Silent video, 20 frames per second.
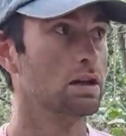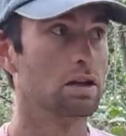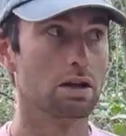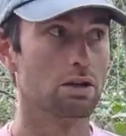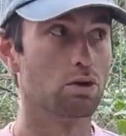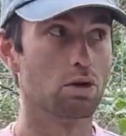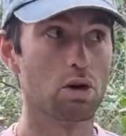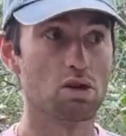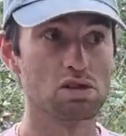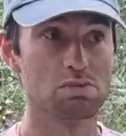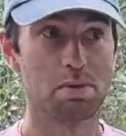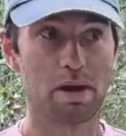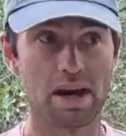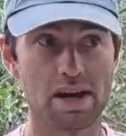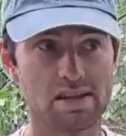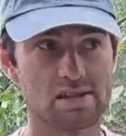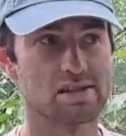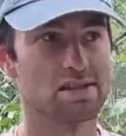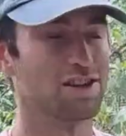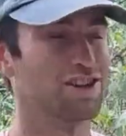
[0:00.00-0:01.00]
It grows
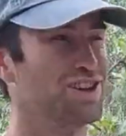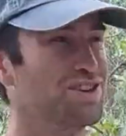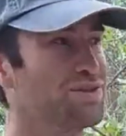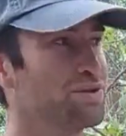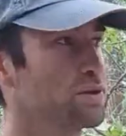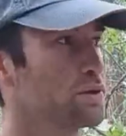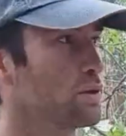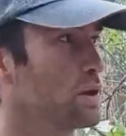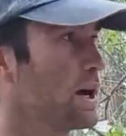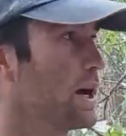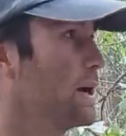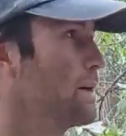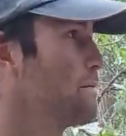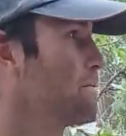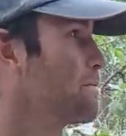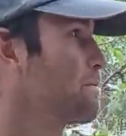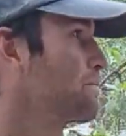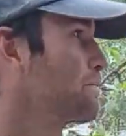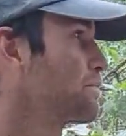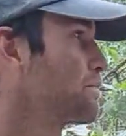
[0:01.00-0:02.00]
by itself, right?
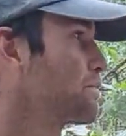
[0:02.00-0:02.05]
